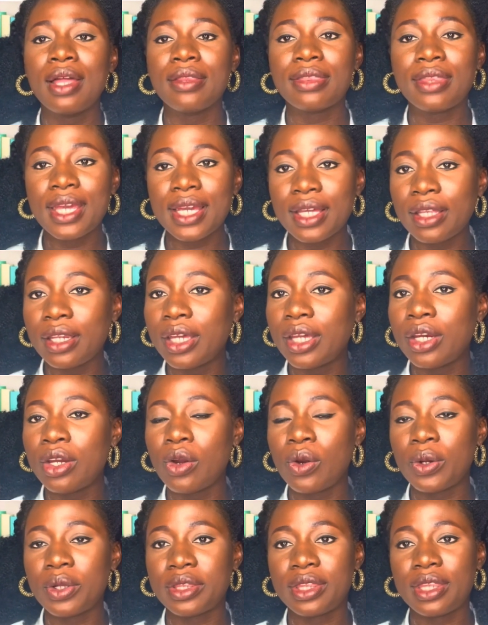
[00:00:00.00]
thickening
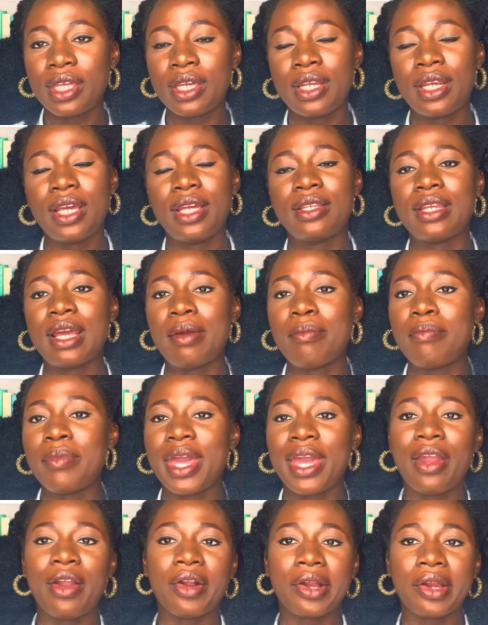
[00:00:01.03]
or thinning that
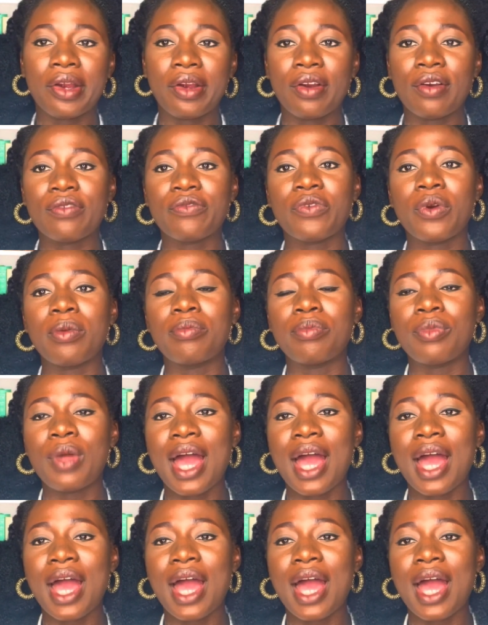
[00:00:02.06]
may occur from